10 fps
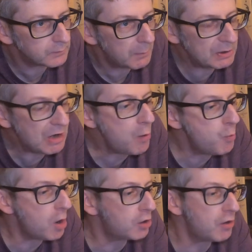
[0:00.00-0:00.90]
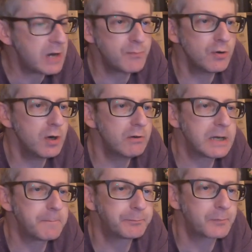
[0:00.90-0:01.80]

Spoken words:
But no, what a great brewery.